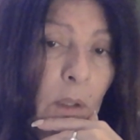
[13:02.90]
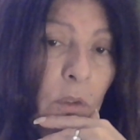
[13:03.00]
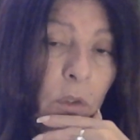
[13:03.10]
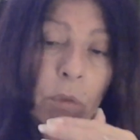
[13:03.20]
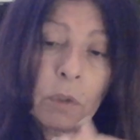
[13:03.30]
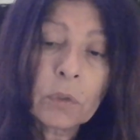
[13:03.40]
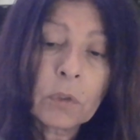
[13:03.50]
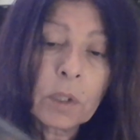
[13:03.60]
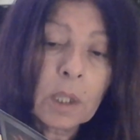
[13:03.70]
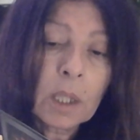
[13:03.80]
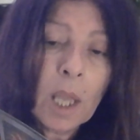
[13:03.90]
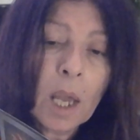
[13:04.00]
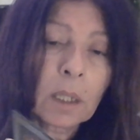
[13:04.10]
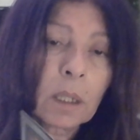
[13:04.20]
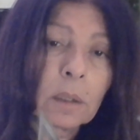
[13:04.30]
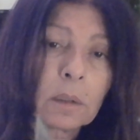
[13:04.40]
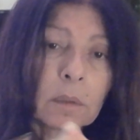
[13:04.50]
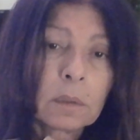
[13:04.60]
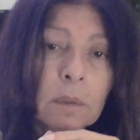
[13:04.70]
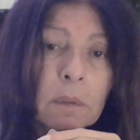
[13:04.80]
So there's good luck,
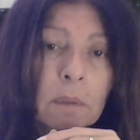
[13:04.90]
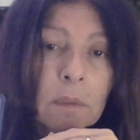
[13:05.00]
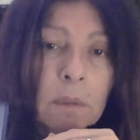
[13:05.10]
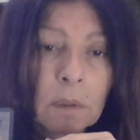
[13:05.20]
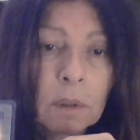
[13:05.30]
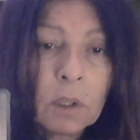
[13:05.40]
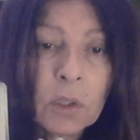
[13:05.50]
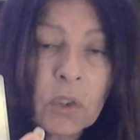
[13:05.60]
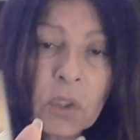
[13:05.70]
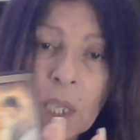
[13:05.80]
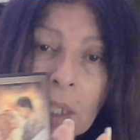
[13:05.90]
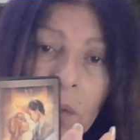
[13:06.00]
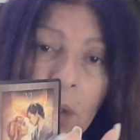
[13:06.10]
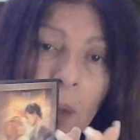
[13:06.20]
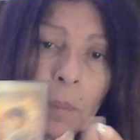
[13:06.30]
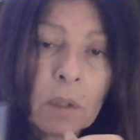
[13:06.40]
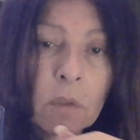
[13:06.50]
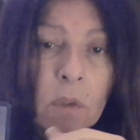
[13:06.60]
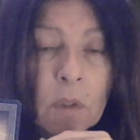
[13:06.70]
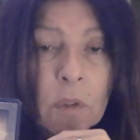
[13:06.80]
good things coming
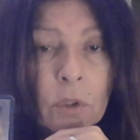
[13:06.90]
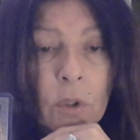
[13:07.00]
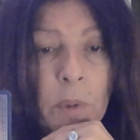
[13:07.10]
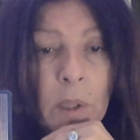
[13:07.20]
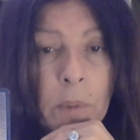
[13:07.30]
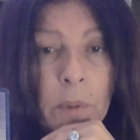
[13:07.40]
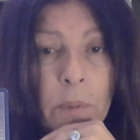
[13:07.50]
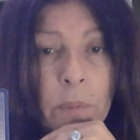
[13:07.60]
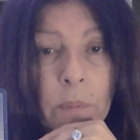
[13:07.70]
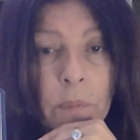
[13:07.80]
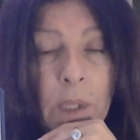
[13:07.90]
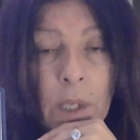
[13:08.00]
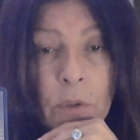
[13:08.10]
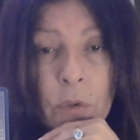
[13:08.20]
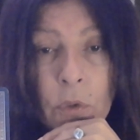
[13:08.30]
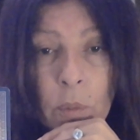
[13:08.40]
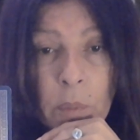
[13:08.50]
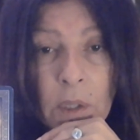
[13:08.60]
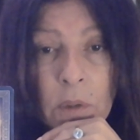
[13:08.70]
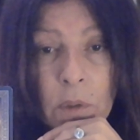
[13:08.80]
to these two people that are
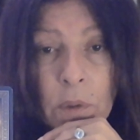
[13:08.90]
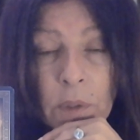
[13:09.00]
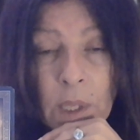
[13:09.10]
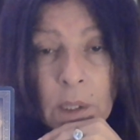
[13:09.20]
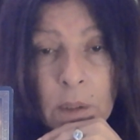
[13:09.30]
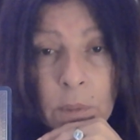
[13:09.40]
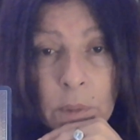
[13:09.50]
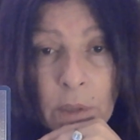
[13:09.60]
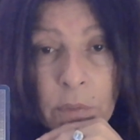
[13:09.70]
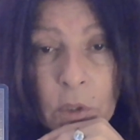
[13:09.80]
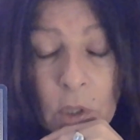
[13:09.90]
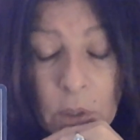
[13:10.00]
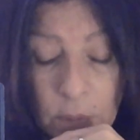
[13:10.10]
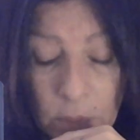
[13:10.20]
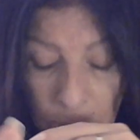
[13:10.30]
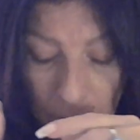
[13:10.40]
soulmates or who love each other.